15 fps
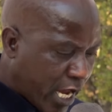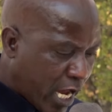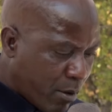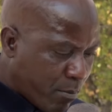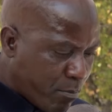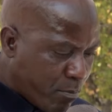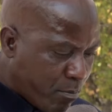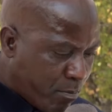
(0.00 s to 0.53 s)

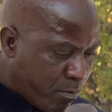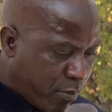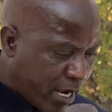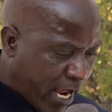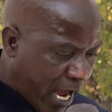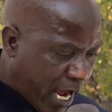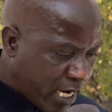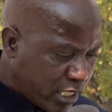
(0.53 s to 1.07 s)
a
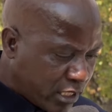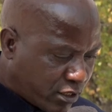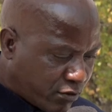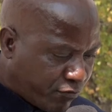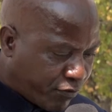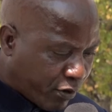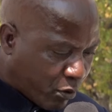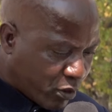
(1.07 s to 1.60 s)
bright
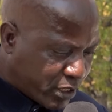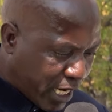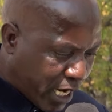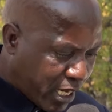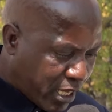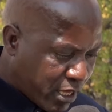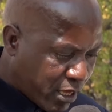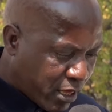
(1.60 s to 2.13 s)
future